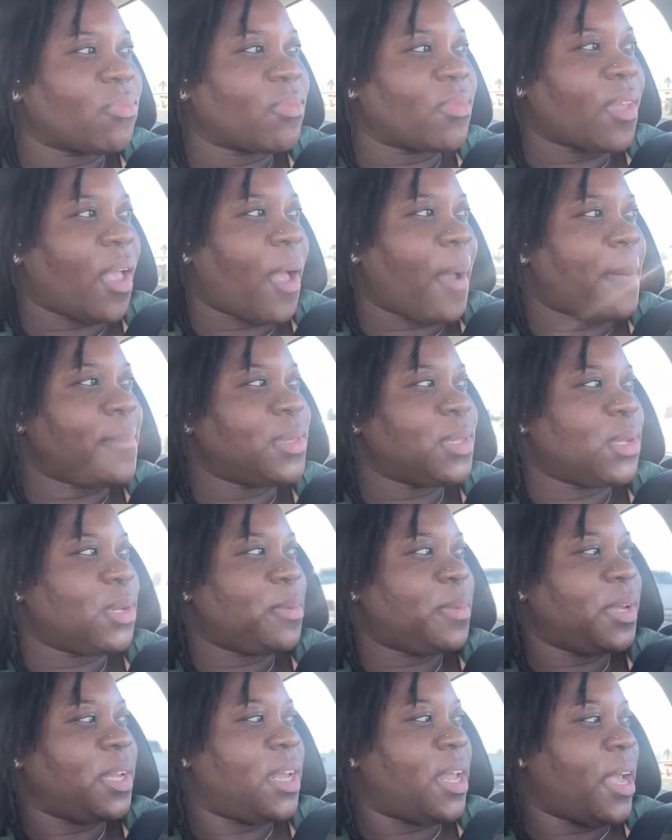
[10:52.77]
I'm a little
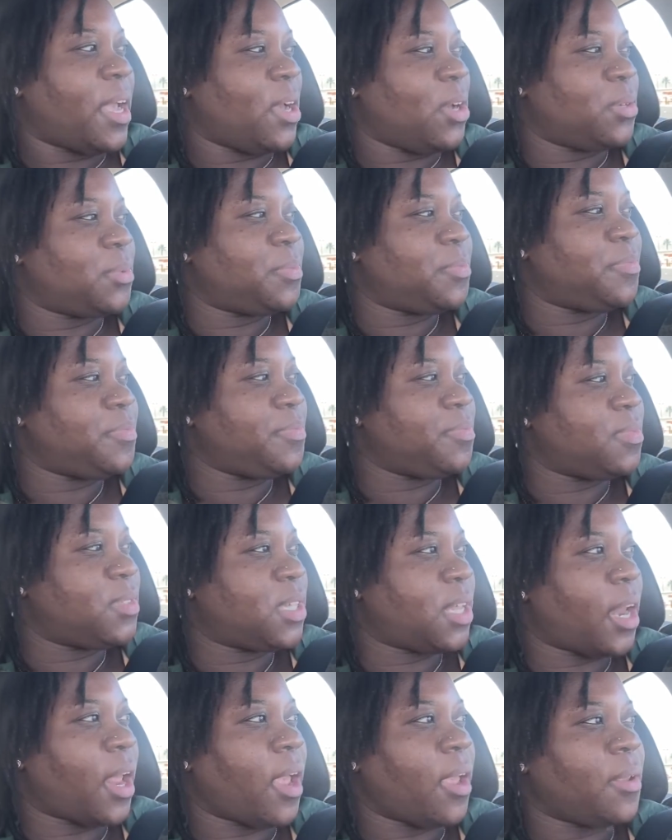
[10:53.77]
bit down
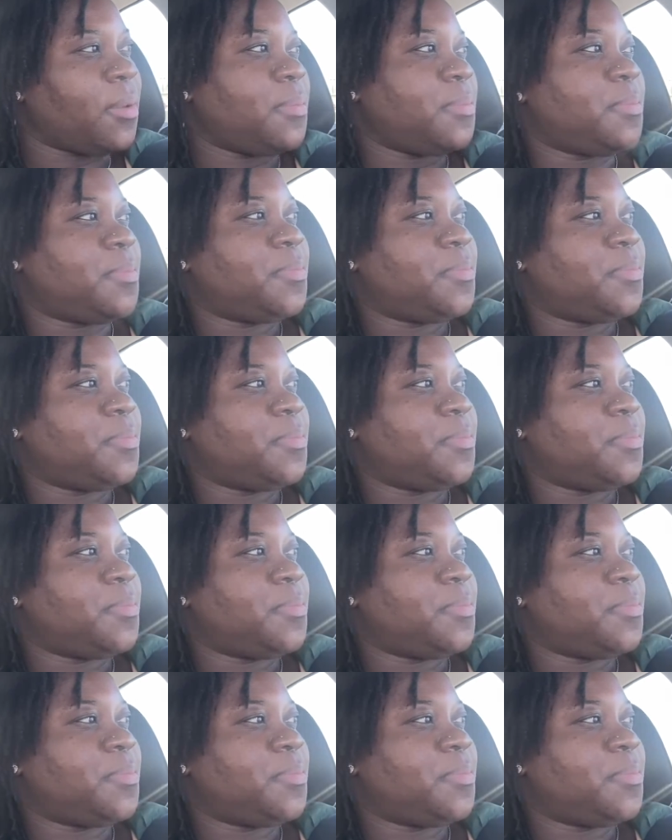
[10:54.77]
today,